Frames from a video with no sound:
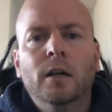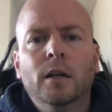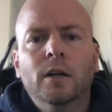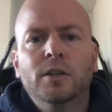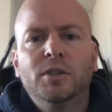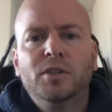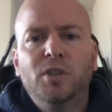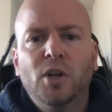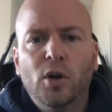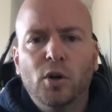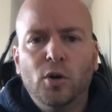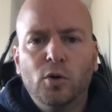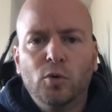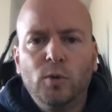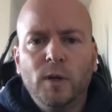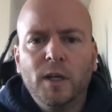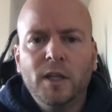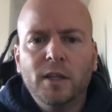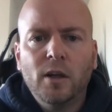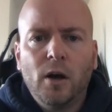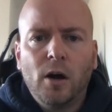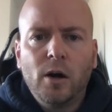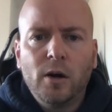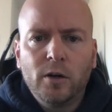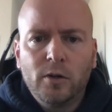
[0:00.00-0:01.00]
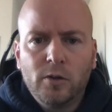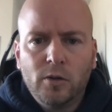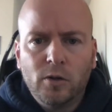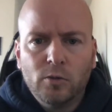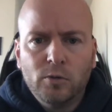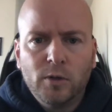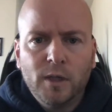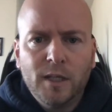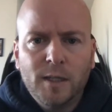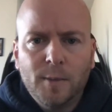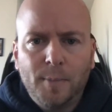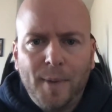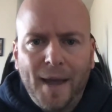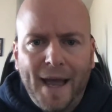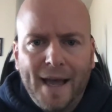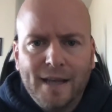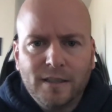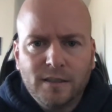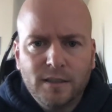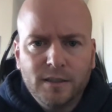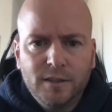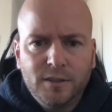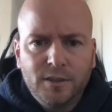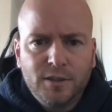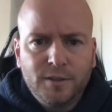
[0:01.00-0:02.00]
So read the article, read the
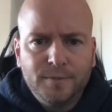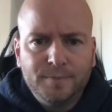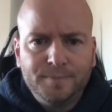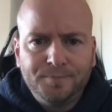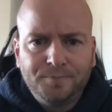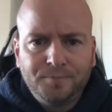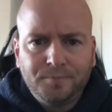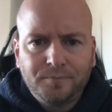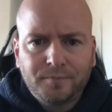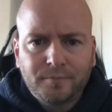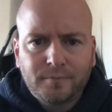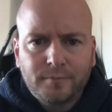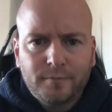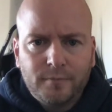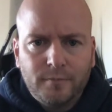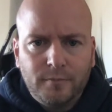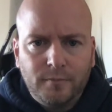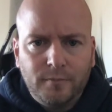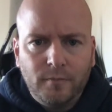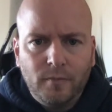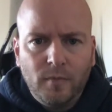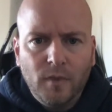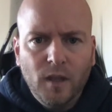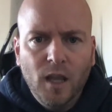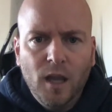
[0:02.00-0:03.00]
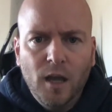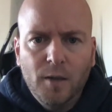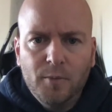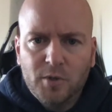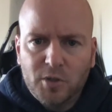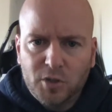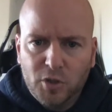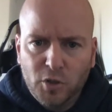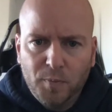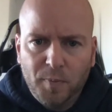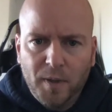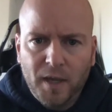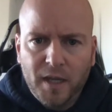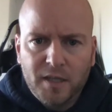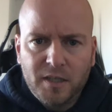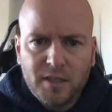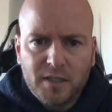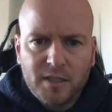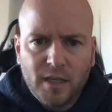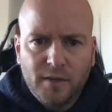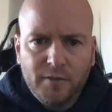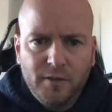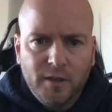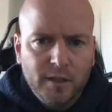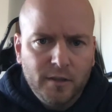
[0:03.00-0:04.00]
passage. There's 2 pages
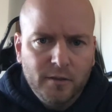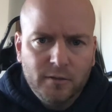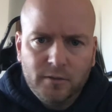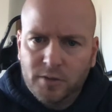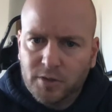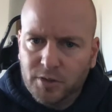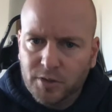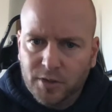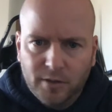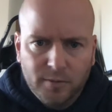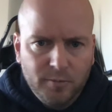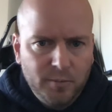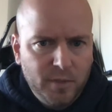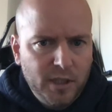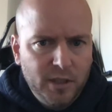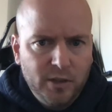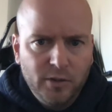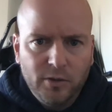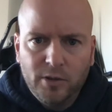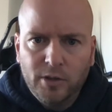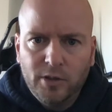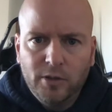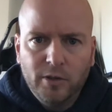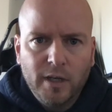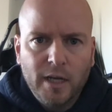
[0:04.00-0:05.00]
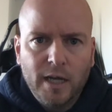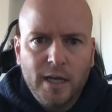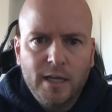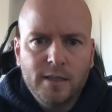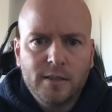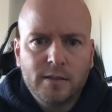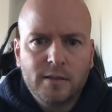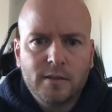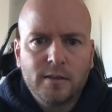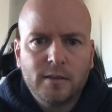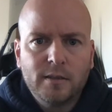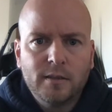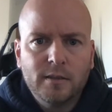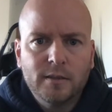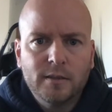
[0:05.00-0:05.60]
of it. Shouldn't be new to you guys.